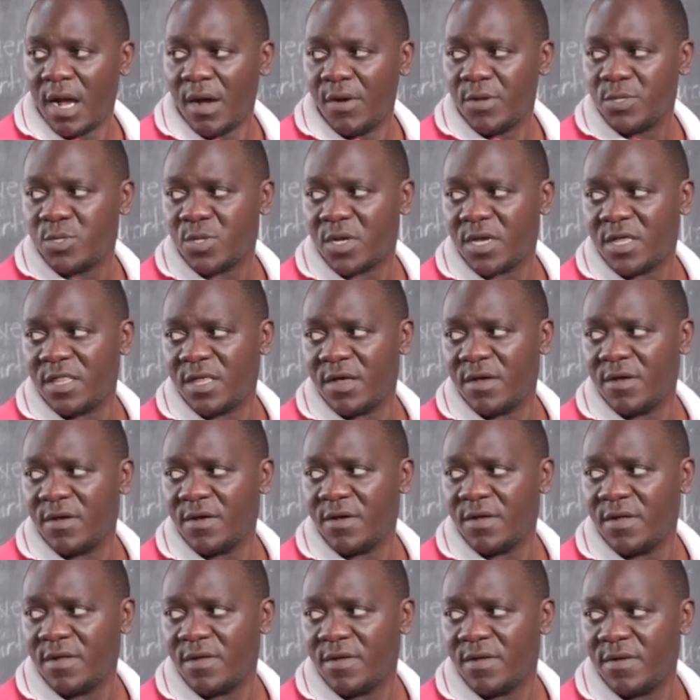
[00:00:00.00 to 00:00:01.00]
Are we together?
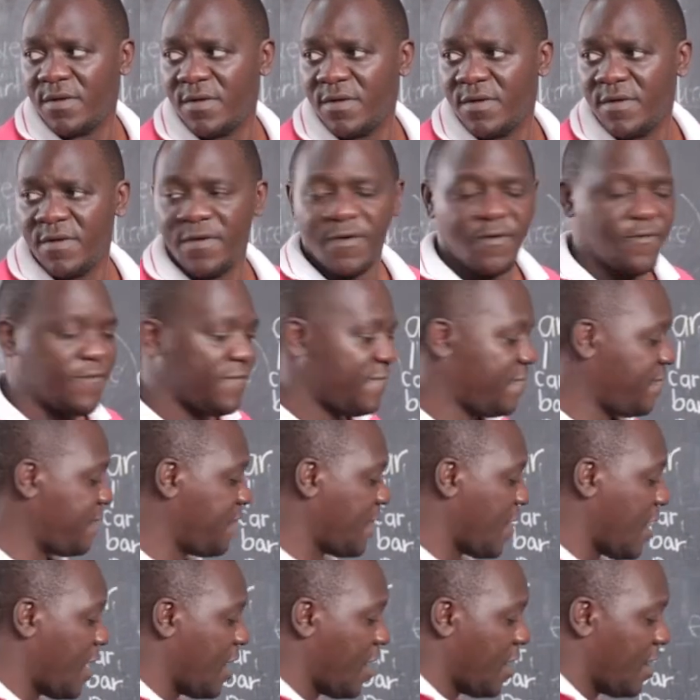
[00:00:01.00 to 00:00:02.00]

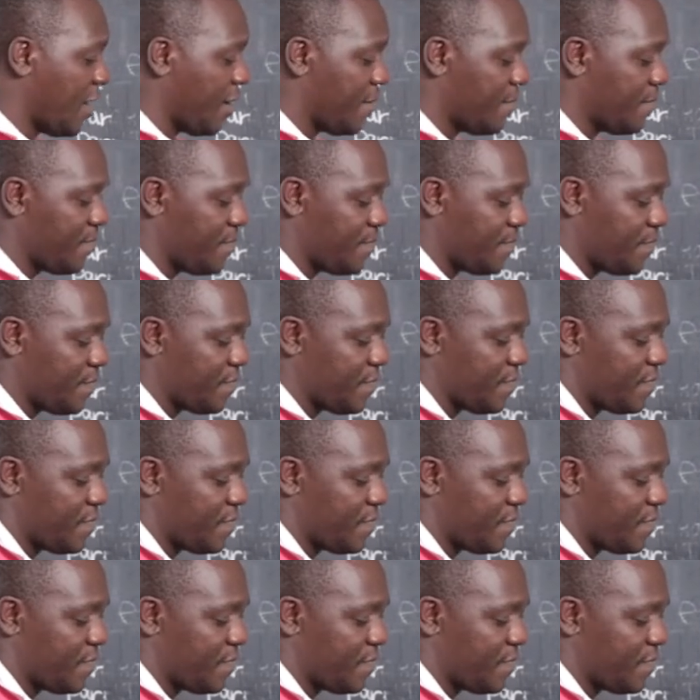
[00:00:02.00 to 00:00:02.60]
Farm.